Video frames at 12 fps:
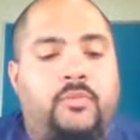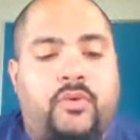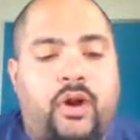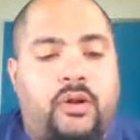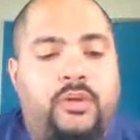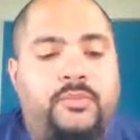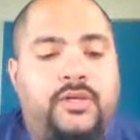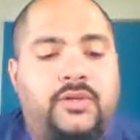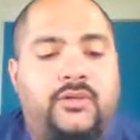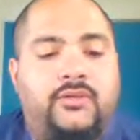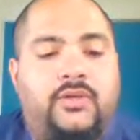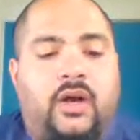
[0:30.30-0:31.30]
The problem
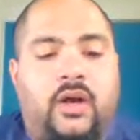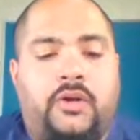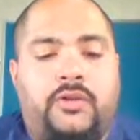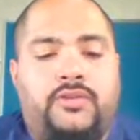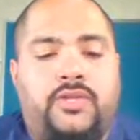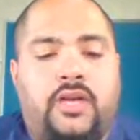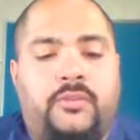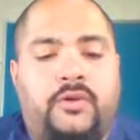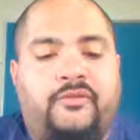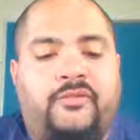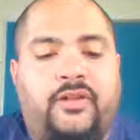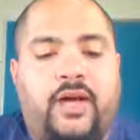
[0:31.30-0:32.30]
is, Connor is
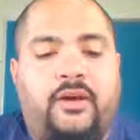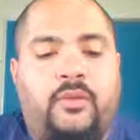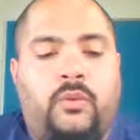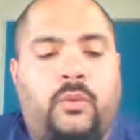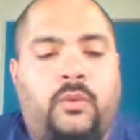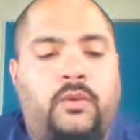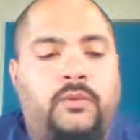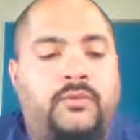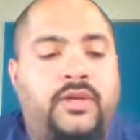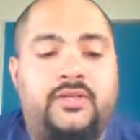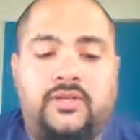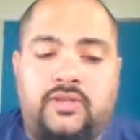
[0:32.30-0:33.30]
never a fly on the
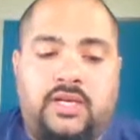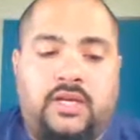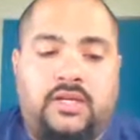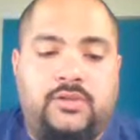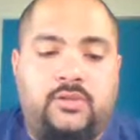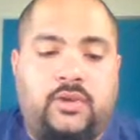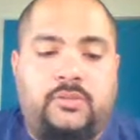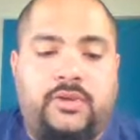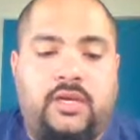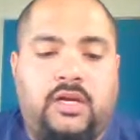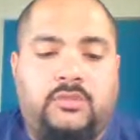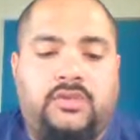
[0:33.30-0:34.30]
wall. Instead, his work
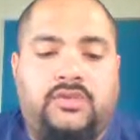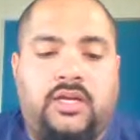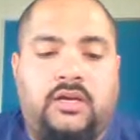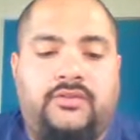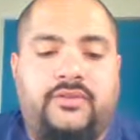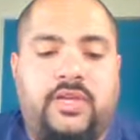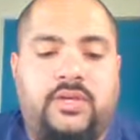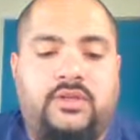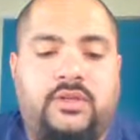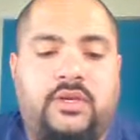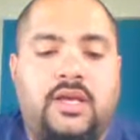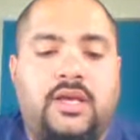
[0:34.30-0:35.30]
becomes the center of
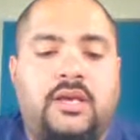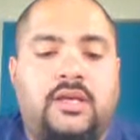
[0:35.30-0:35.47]
attention.